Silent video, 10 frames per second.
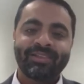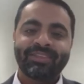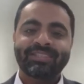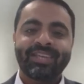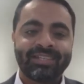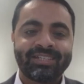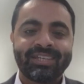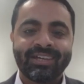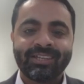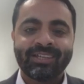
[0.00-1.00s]
this
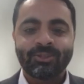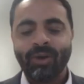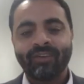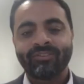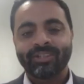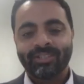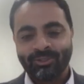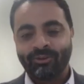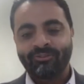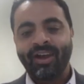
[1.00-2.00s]
idea that you have, here's
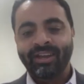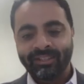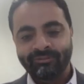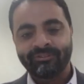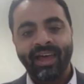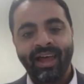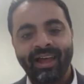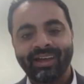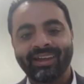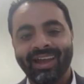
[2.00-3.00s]
your final
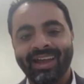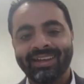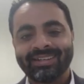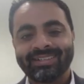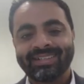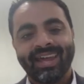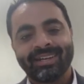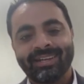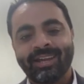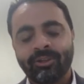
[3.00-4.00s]
flag. And
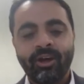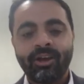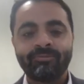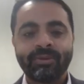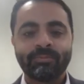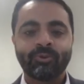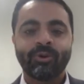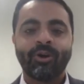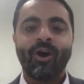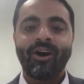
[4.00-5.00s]
a lot of people who
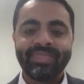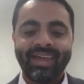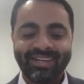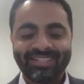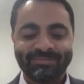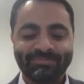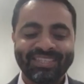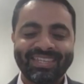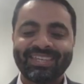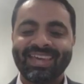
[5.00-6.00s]
are on that ship
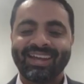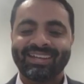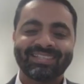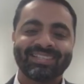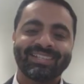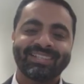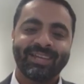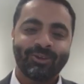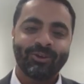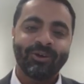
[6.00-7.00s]
see that as this,
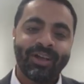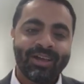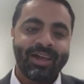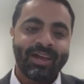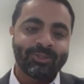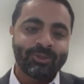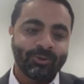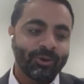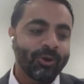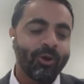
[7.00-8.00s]
like, you know, mm-hmm. as
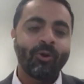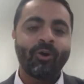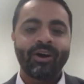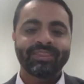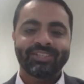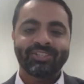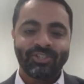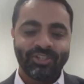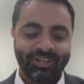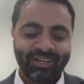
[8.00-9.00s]
you go on this
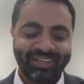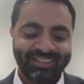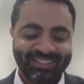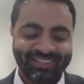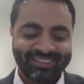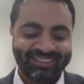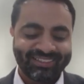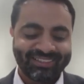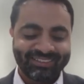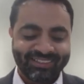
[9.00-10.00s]
journey, this
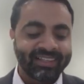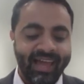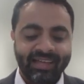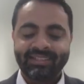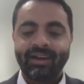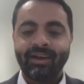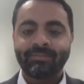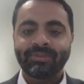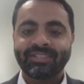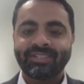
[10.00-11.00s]
is the last
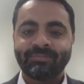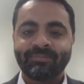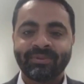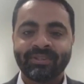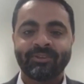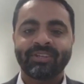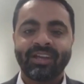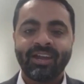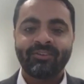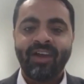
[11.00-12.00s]
time this ship, you know, the
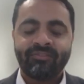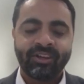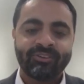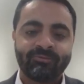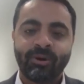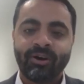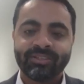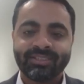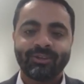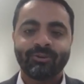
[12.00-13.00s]
kind of affective
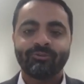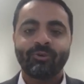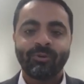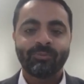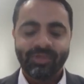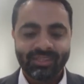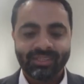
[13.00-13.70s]
bonds that you form